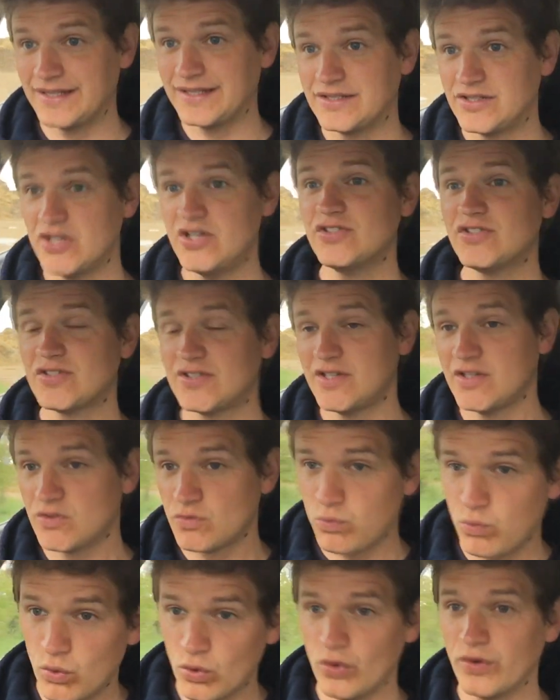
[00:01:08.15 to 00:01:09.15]
Jesus is
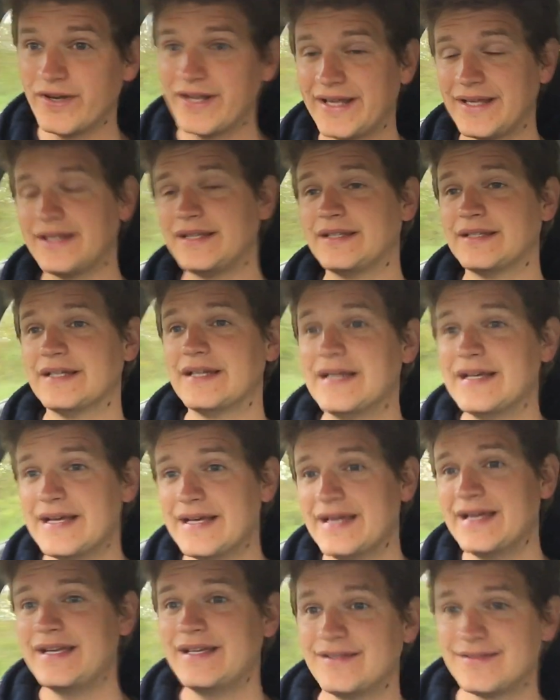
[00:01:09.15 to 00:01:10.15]
warning
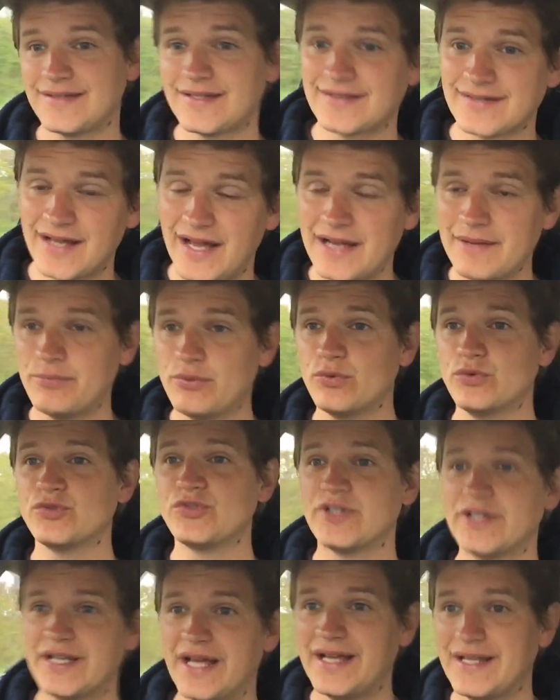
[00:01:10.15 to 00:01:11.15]
his
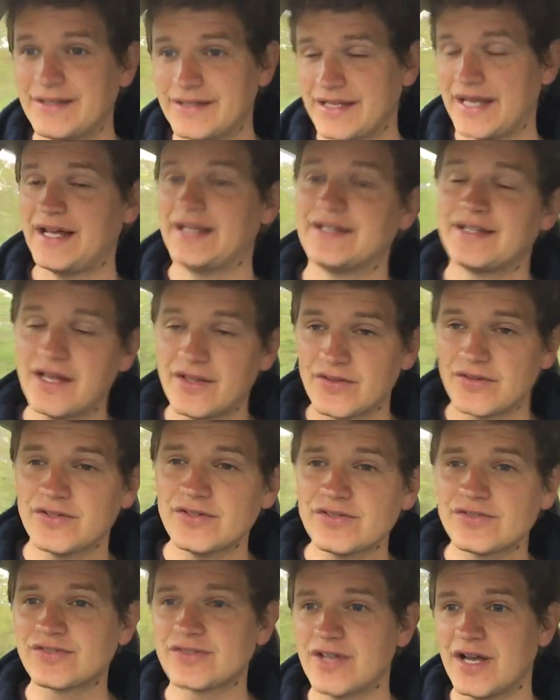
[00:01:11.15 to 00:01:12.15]
disciples and
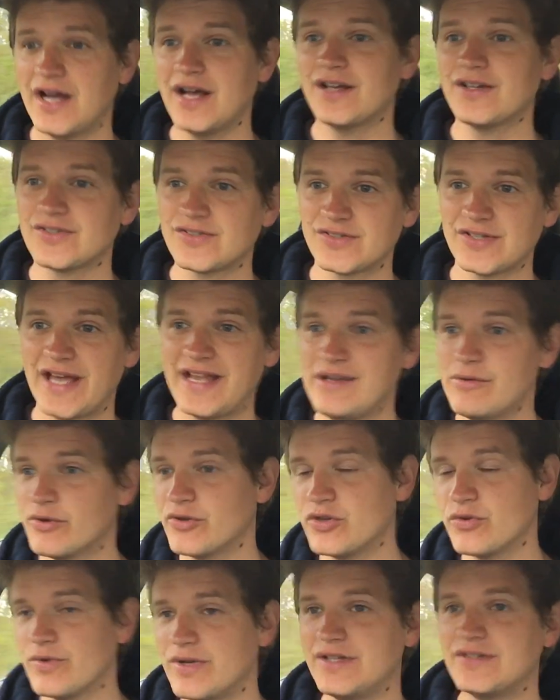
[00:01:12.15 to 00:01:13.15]
others, us, anyone
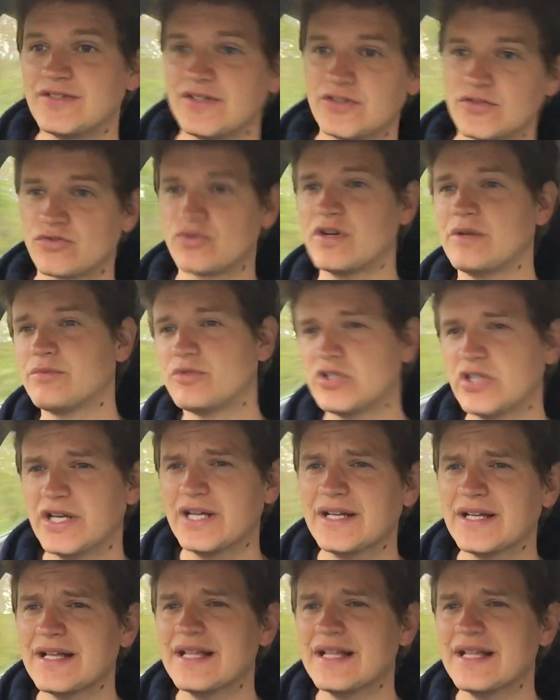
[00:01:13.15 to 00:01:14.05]
who reads the scripture,